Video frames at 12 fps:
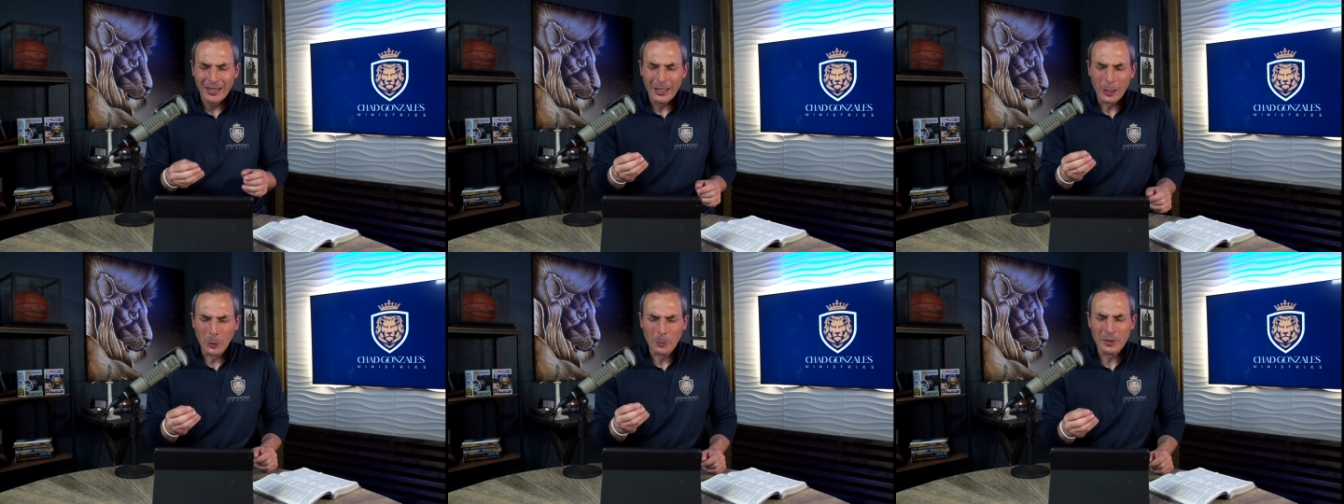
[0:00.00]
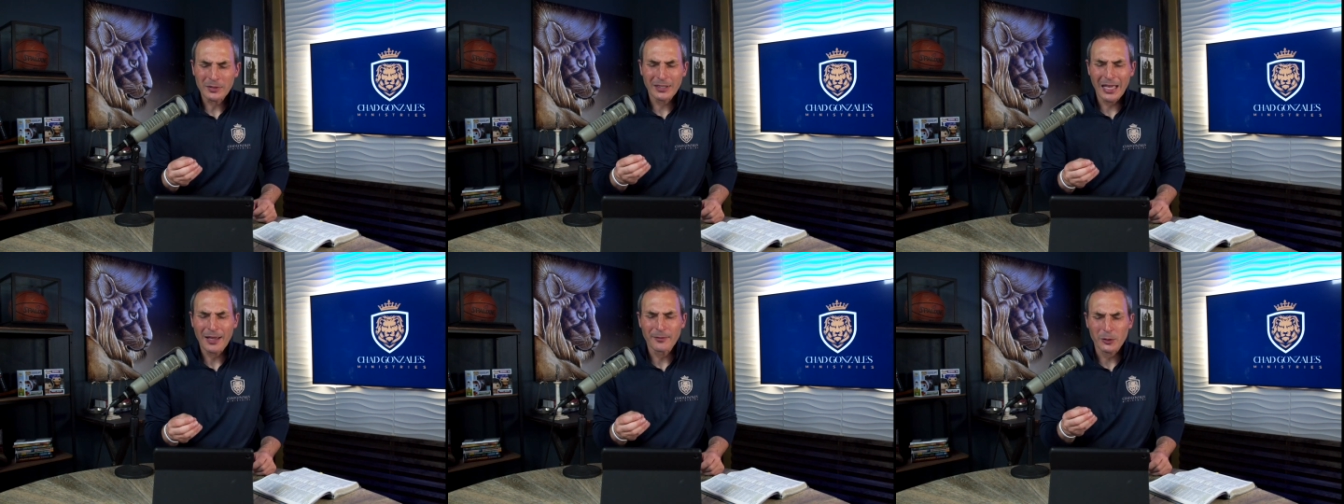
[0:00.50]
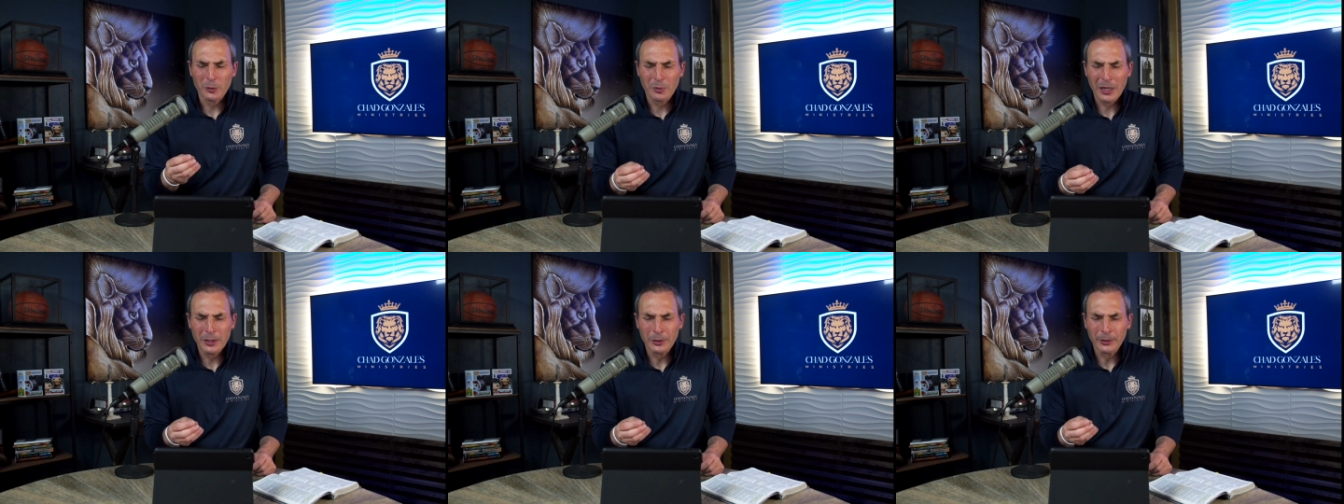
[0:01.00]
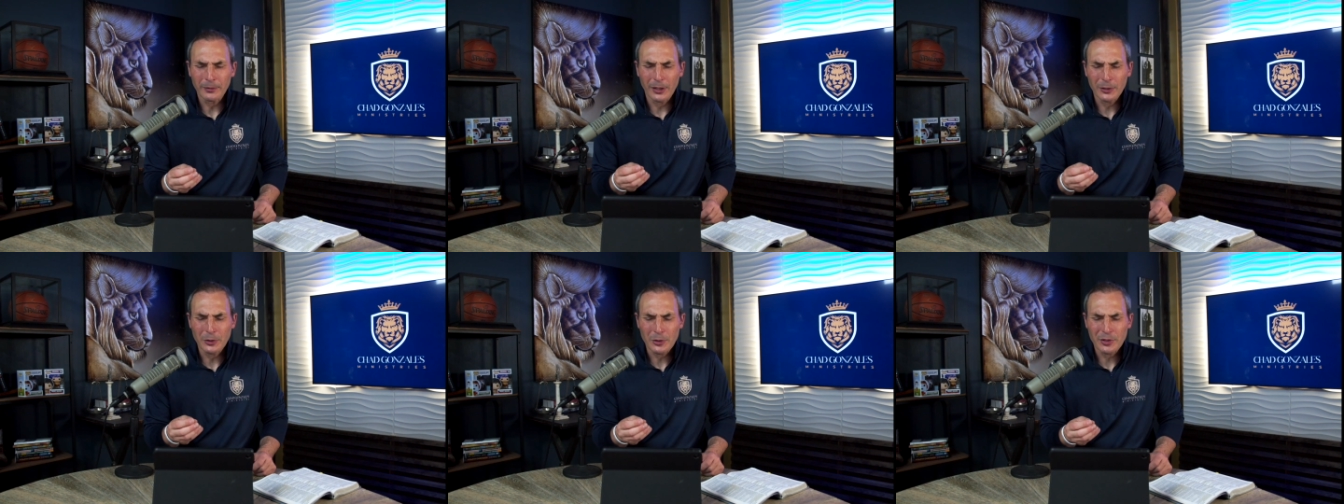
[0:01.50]
Help us to have a greater
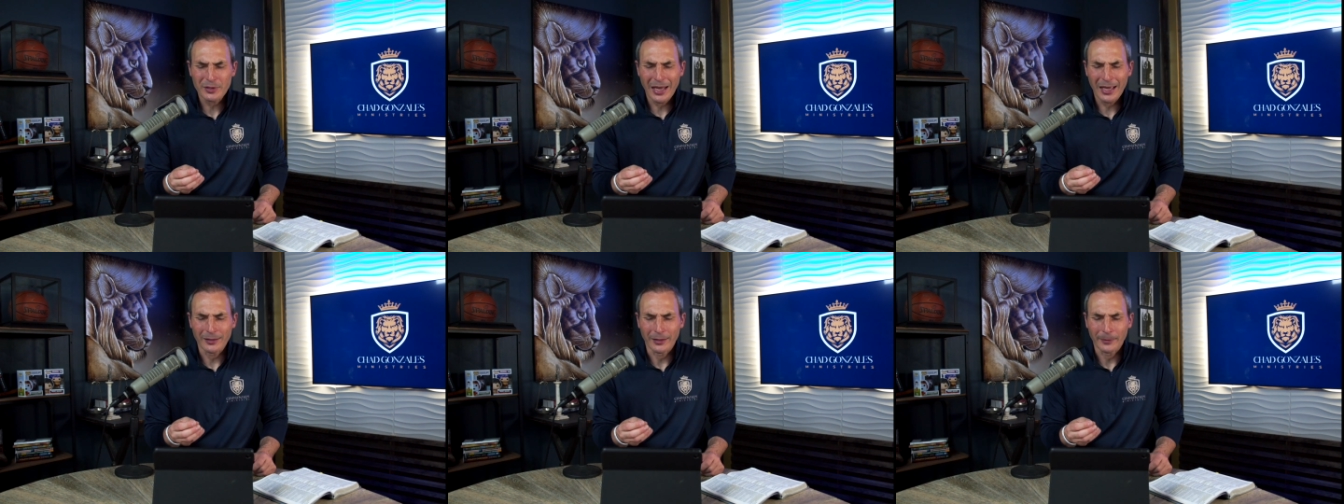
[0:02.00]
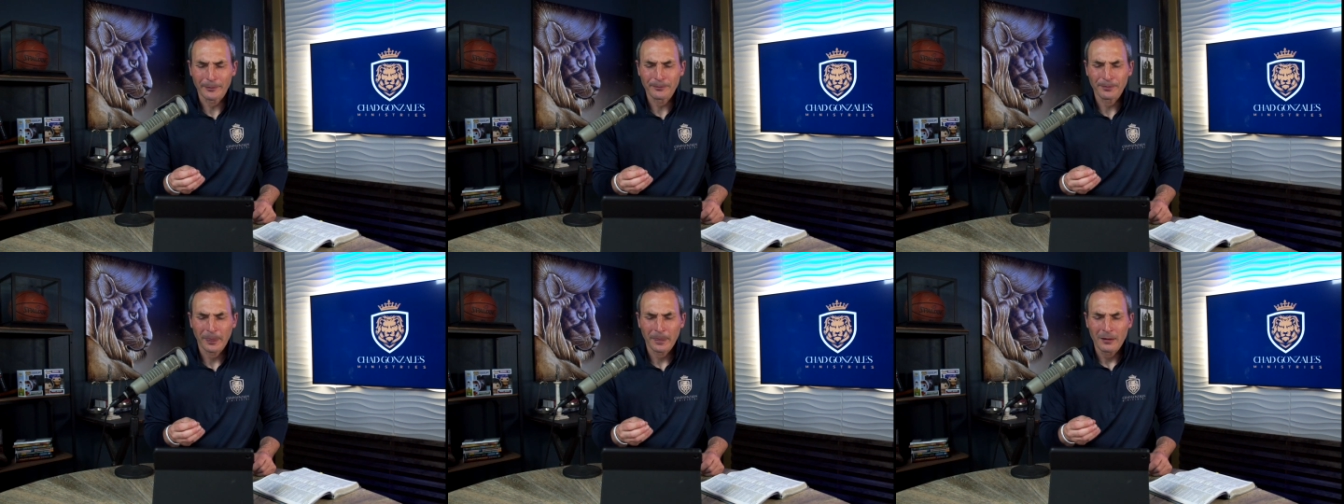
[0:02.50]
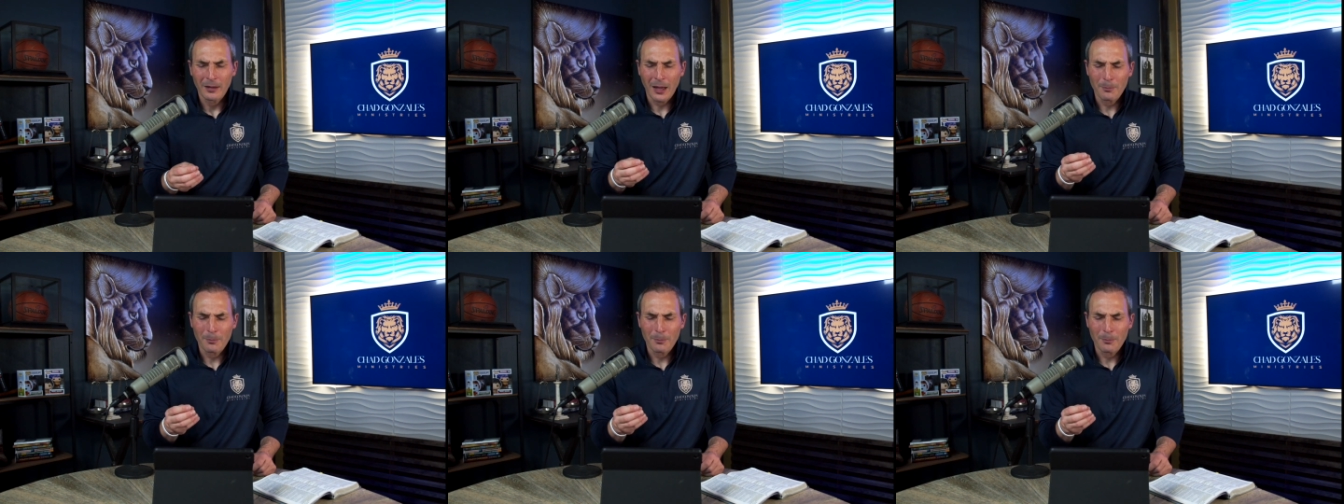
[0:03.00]
understanding, a